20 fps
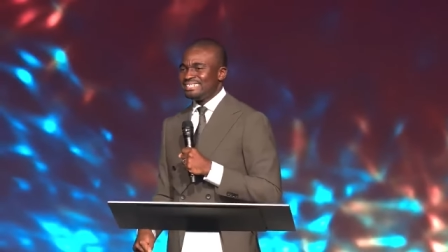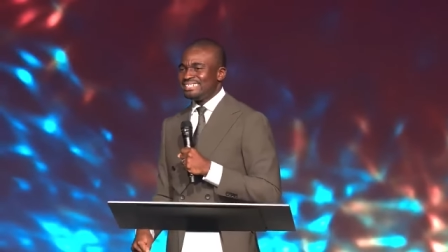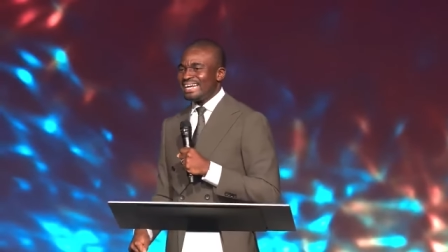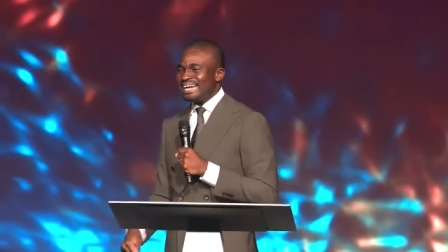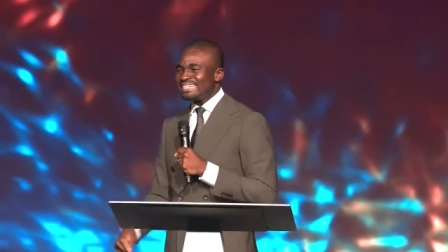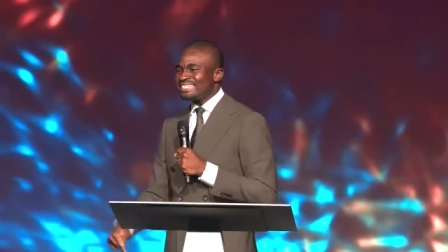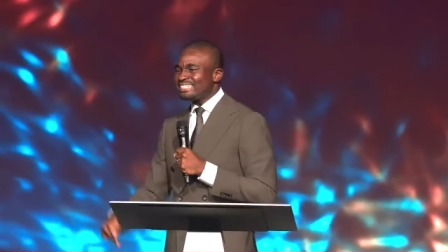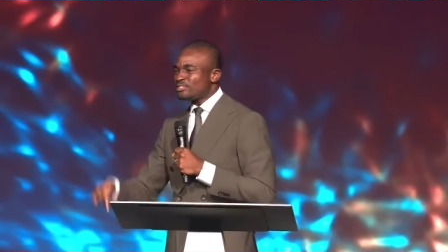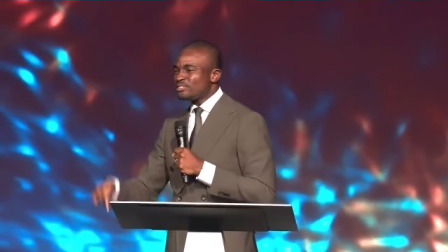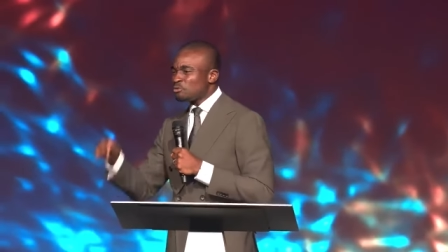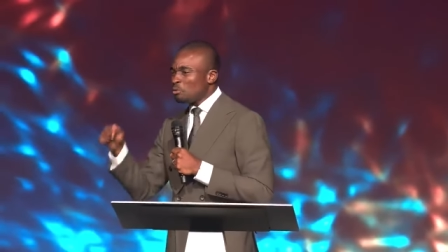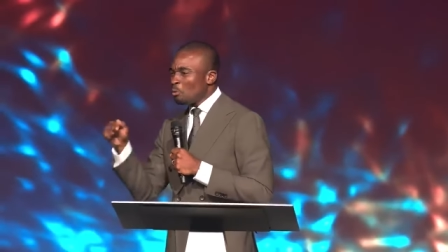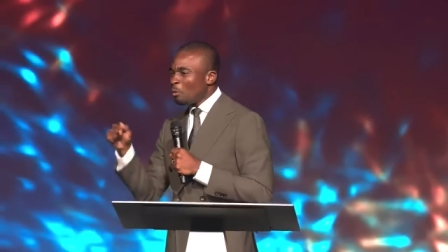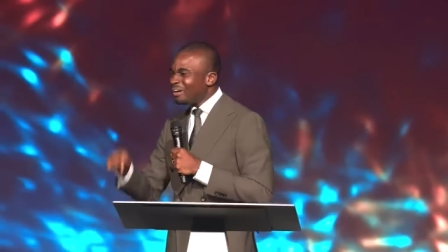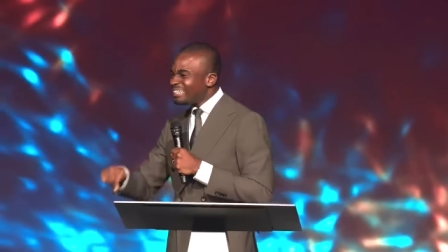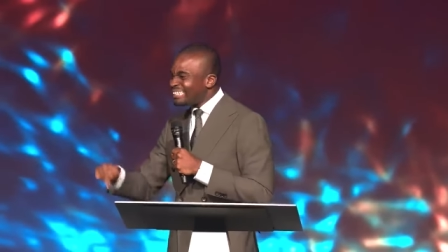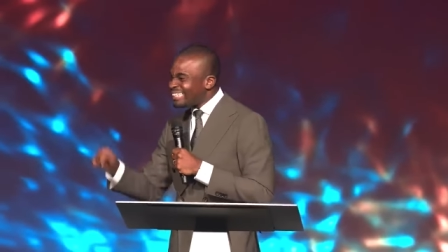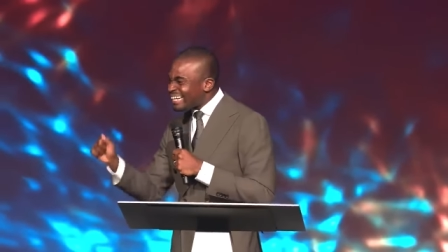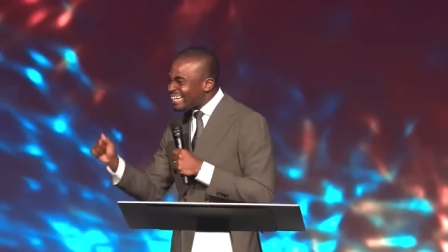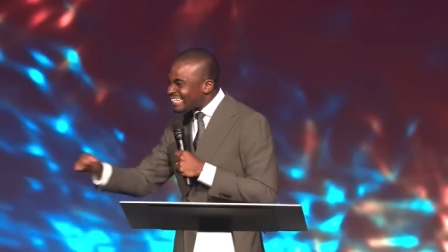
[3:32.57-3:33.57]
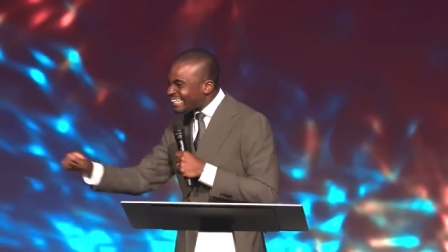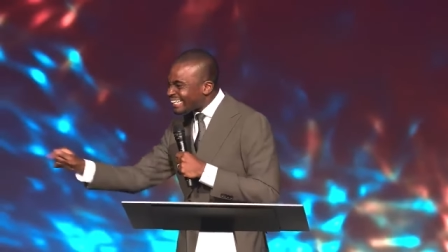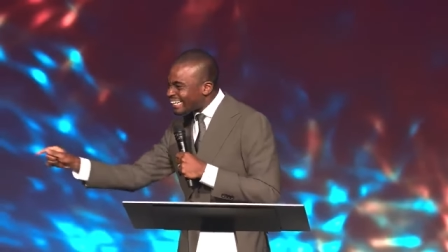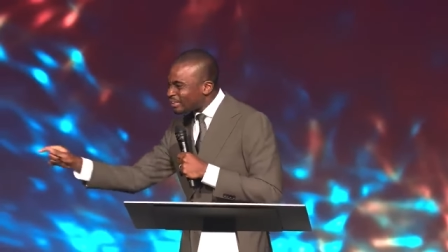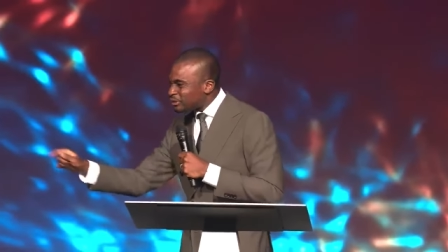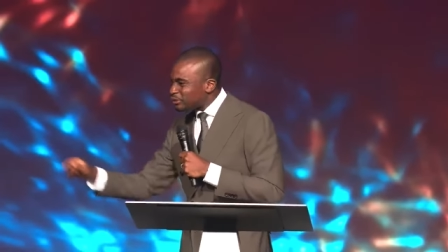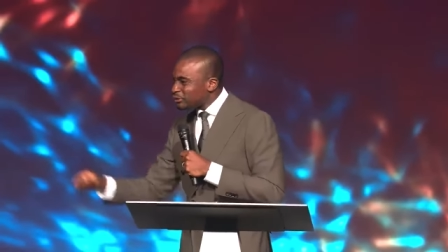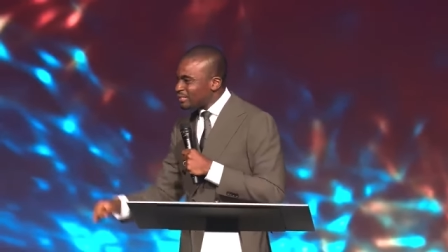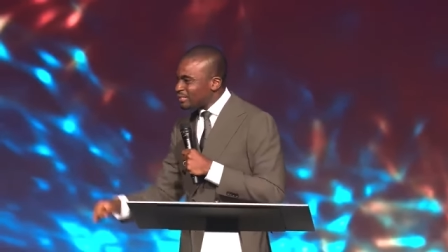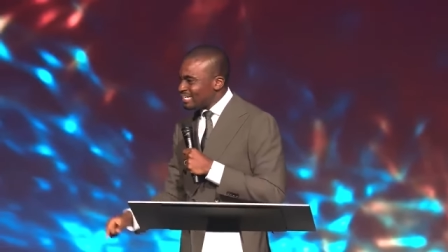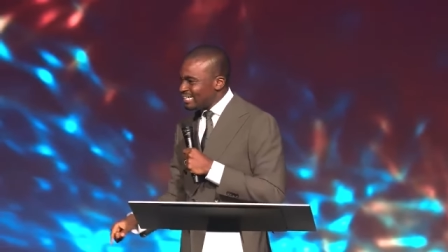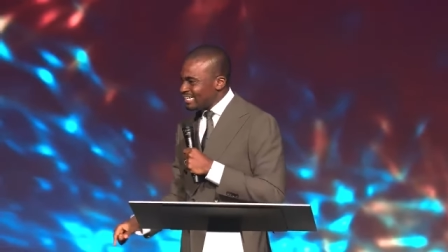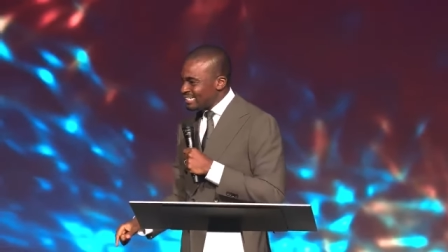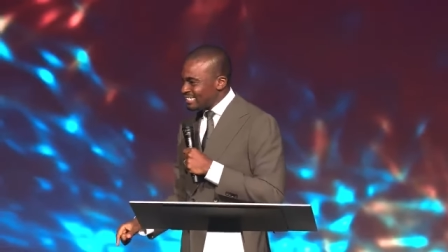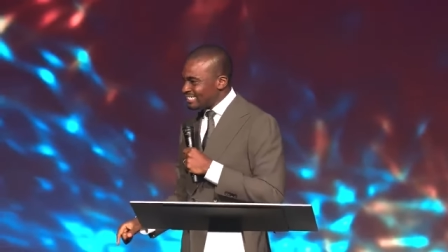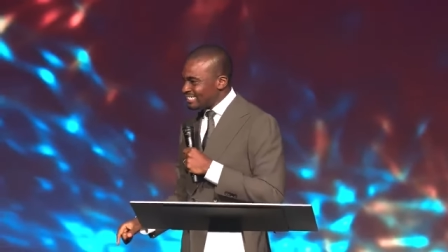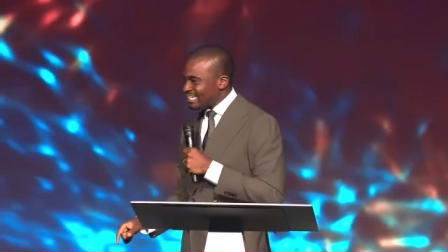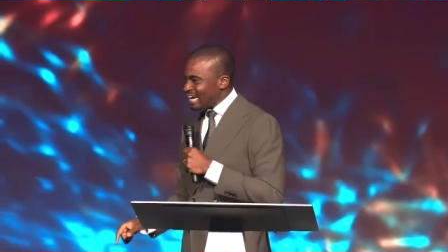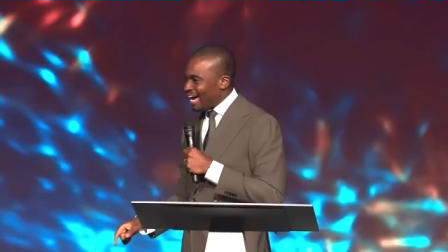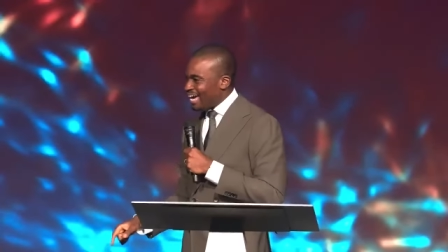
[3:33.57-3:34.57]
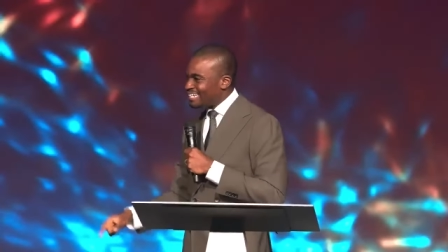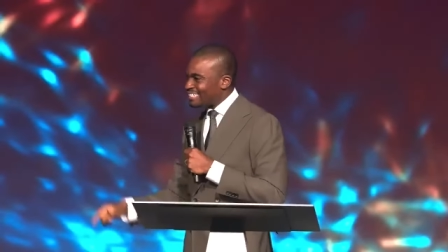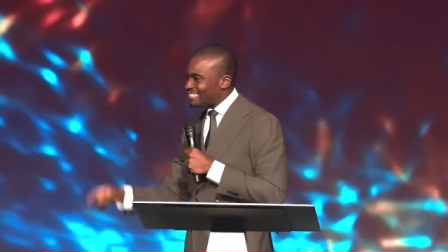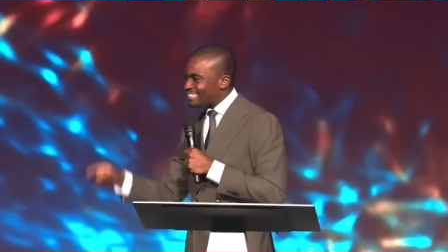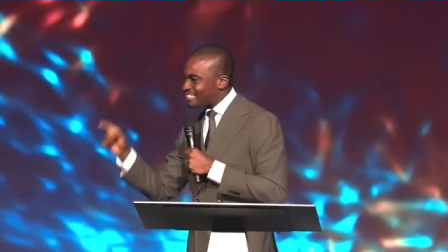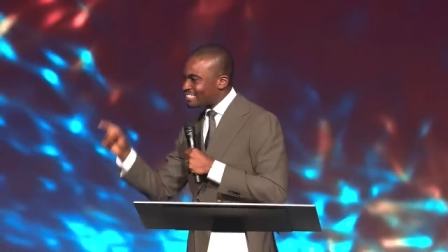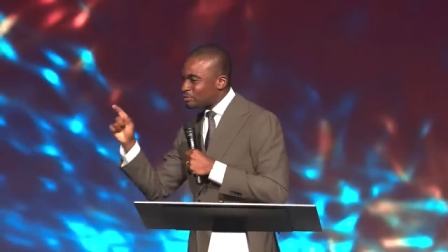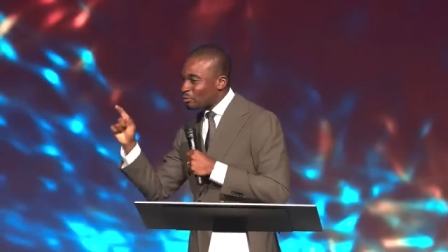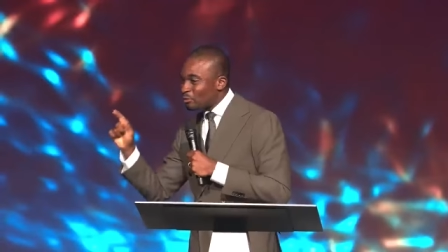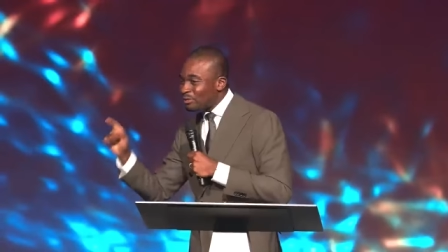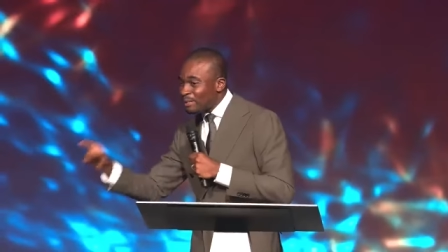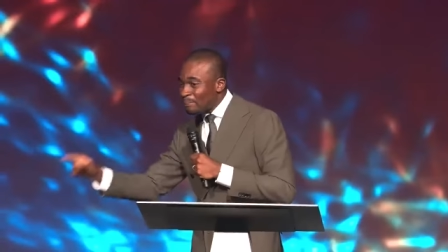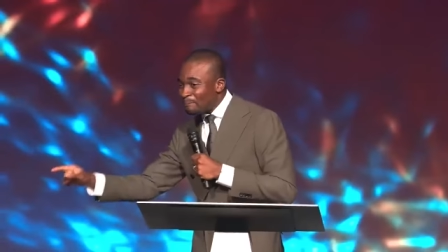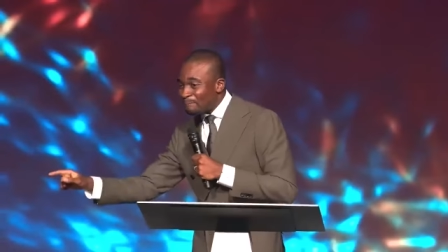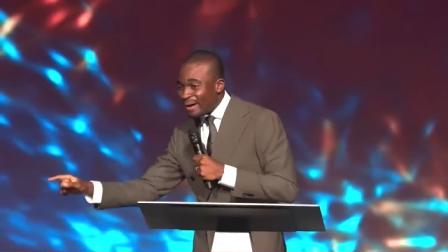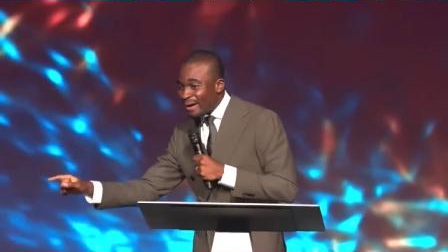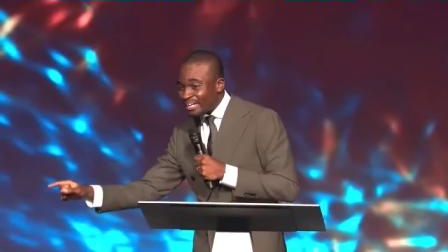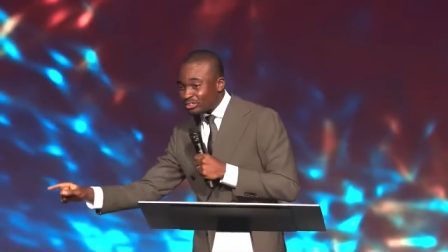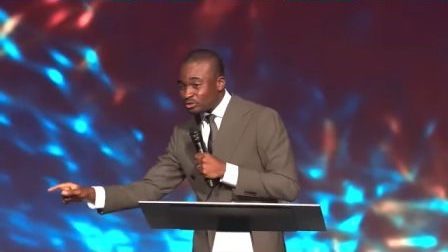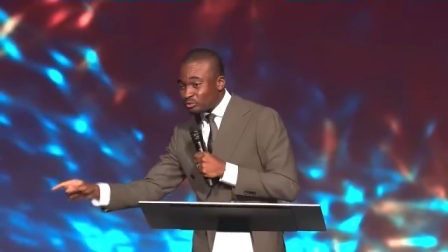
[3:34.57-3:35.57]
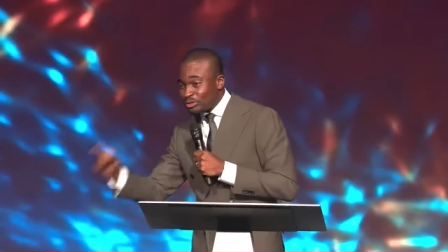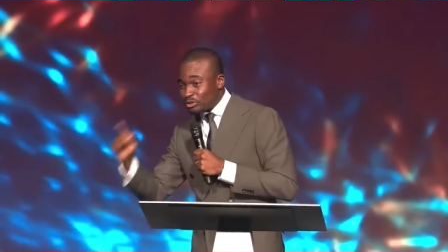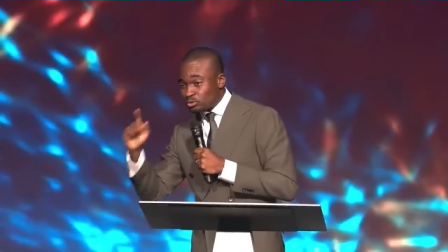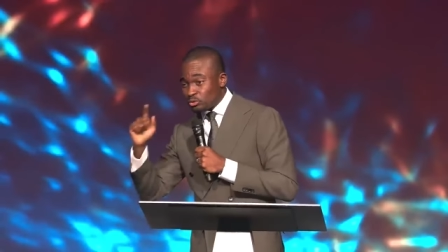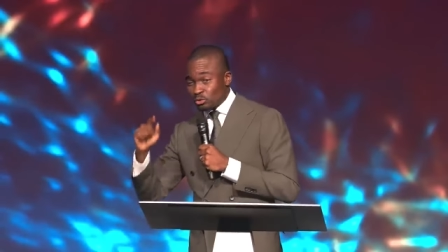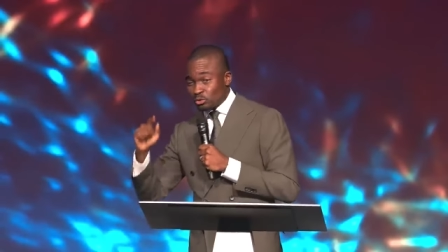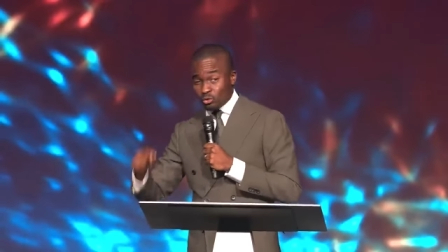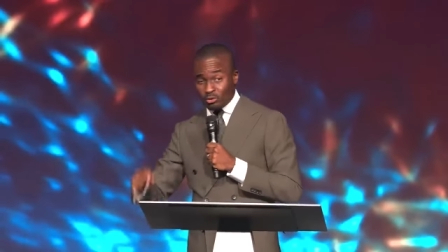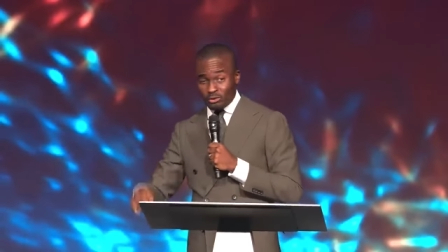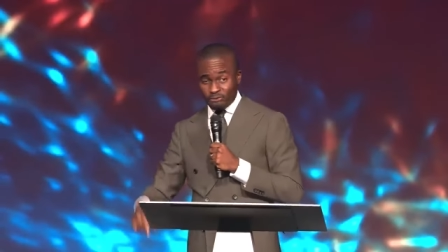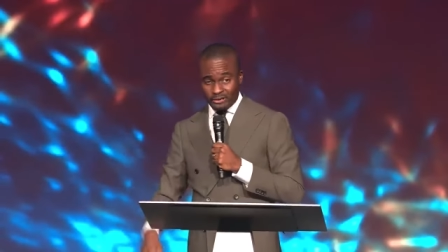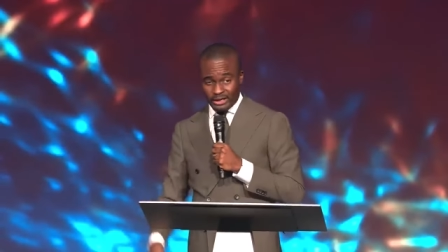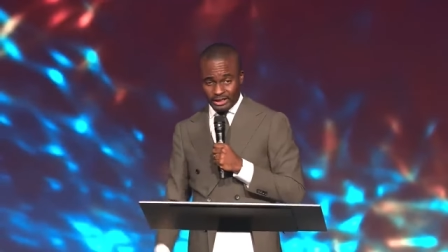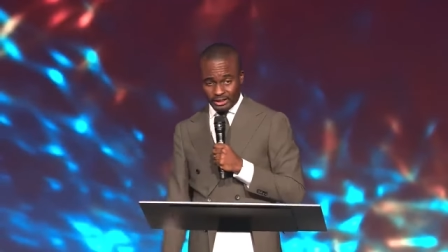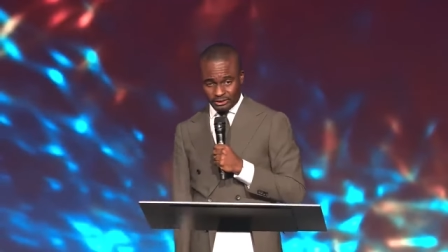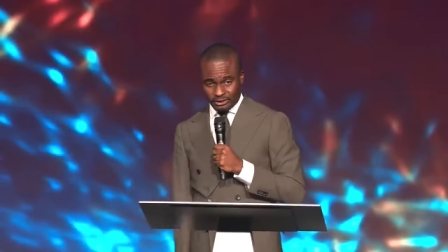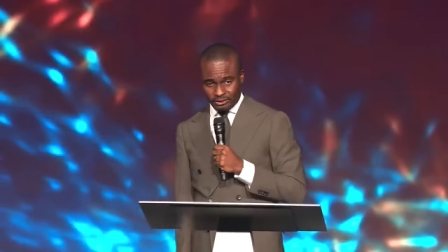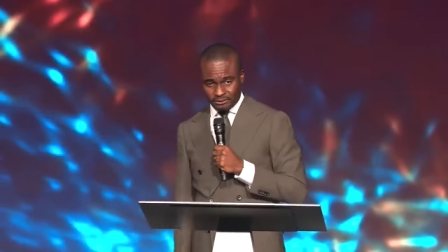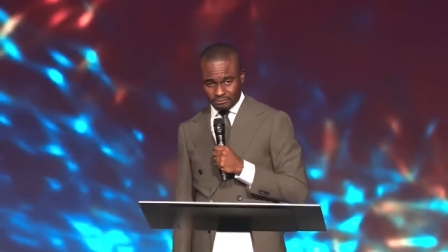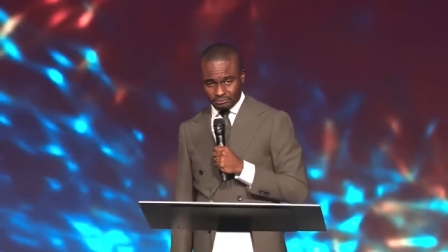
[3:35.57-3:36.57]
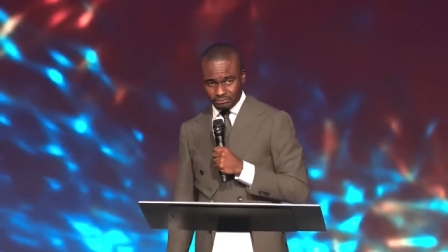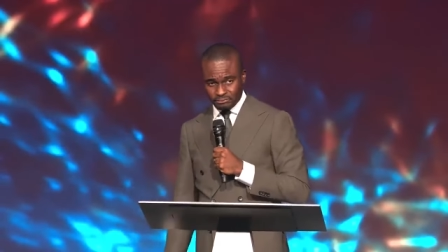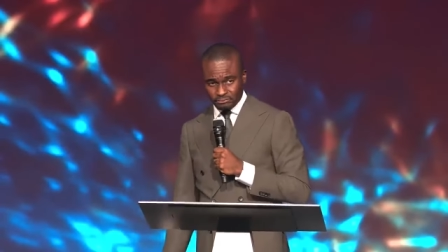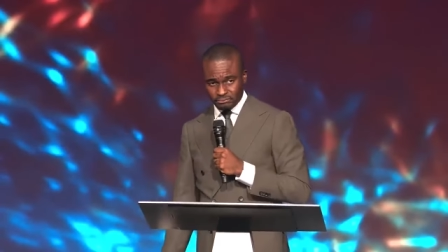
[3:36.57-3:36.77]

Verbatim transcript: that is what dedication is, and it is the only pathway to glorification.